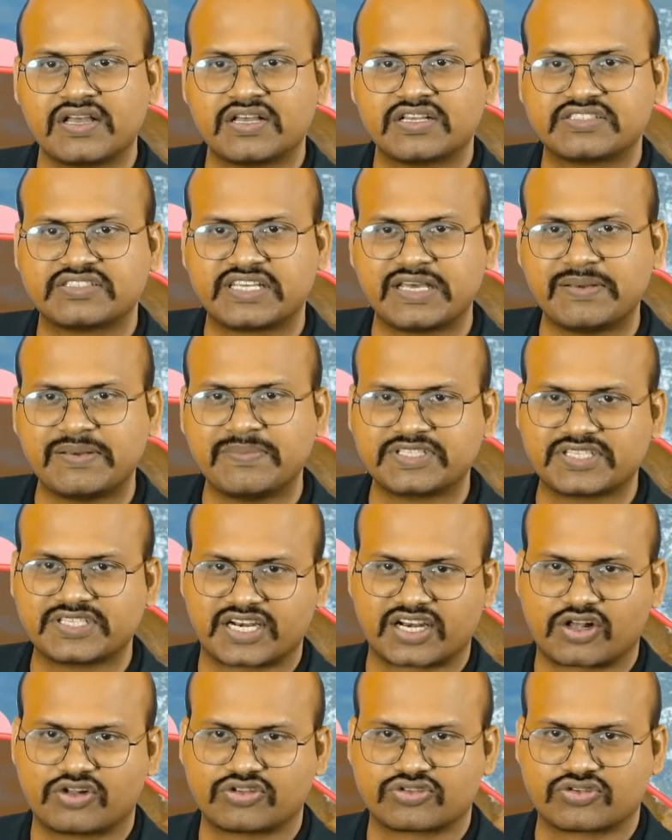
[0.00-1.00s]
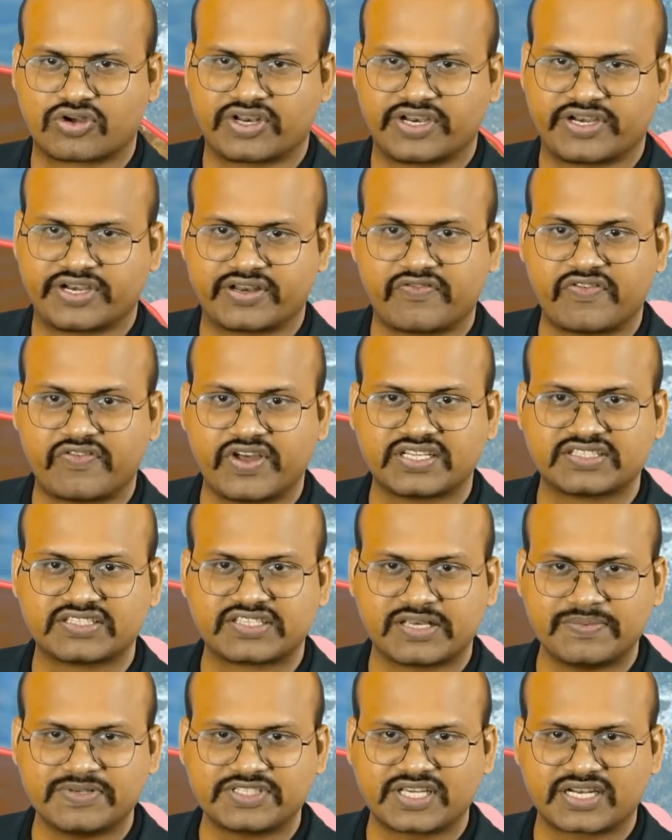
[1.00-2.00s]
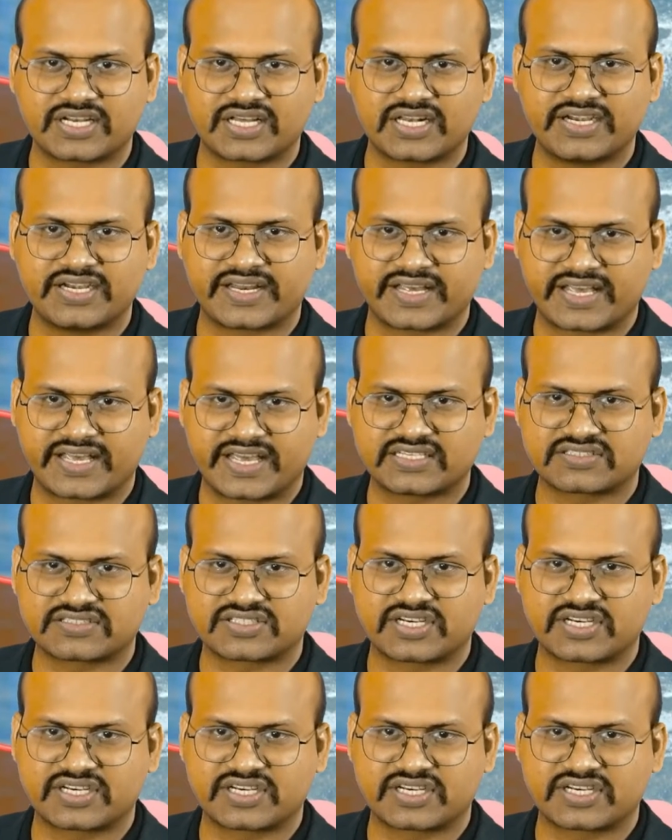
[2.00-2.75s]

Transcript: semicircles on it, where the semicircle indicates the